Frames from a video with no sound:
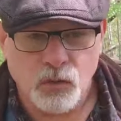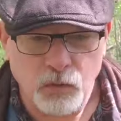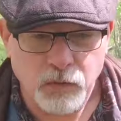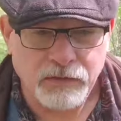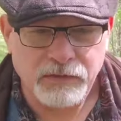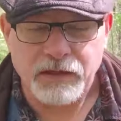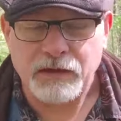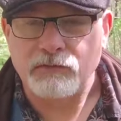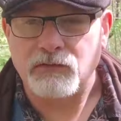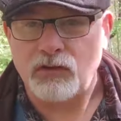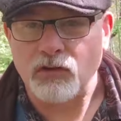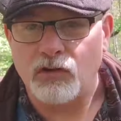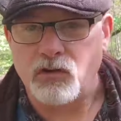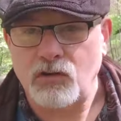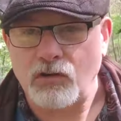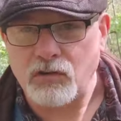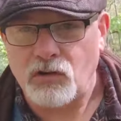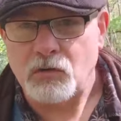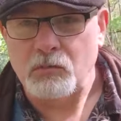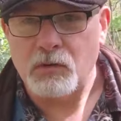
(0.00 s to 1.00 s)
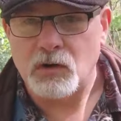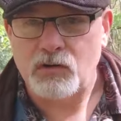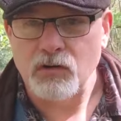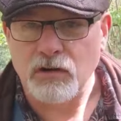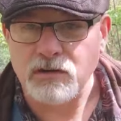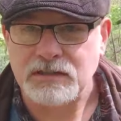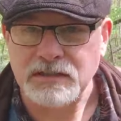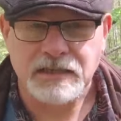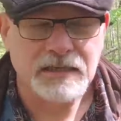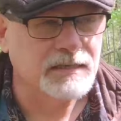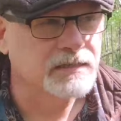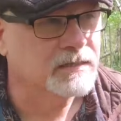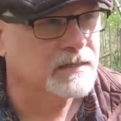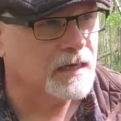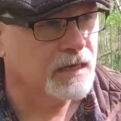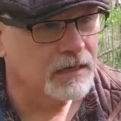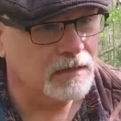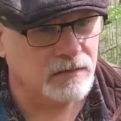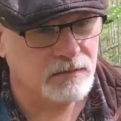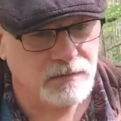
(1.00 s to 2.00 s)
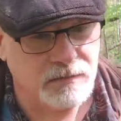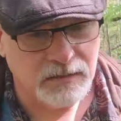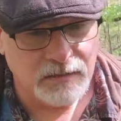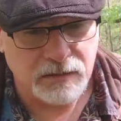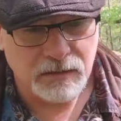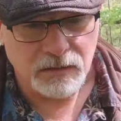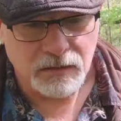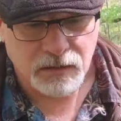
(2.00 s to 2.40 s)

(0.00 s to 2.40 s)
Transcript: when they come across these things,